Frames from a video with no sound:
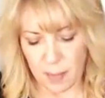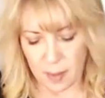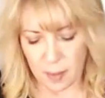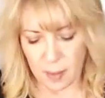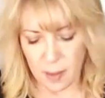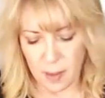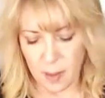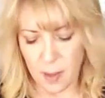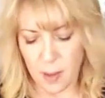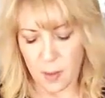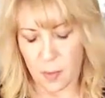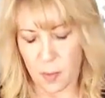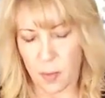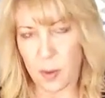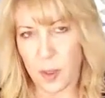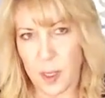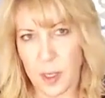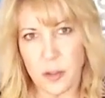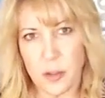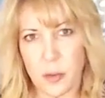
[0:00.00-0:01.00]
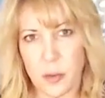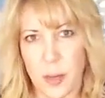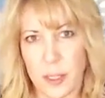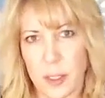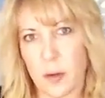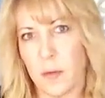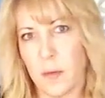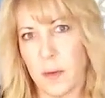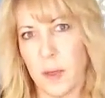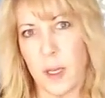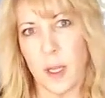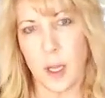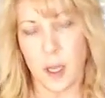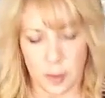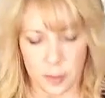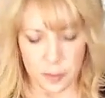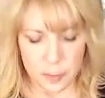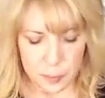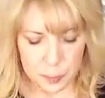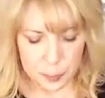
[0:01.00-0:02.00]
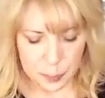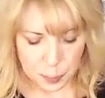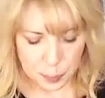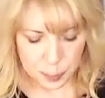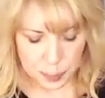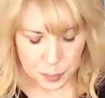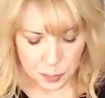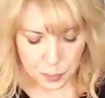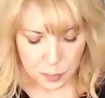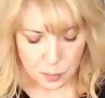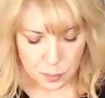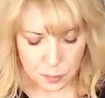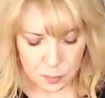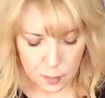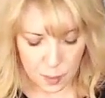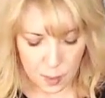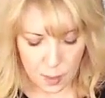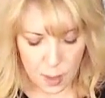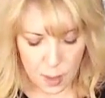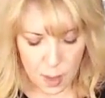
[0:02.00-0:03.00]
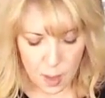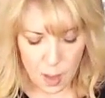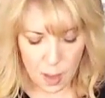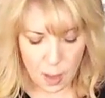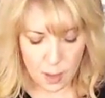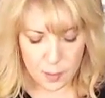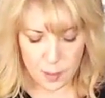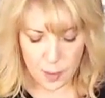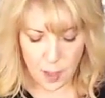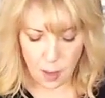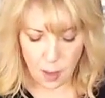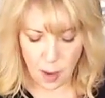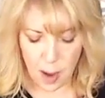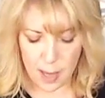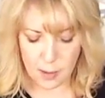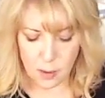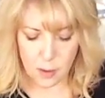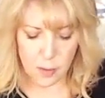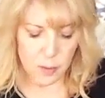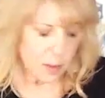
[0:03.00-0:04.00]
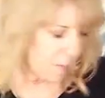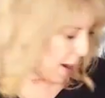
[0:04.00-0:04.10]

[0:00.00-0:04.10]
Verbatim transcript: been really enjoying their videos. So I learned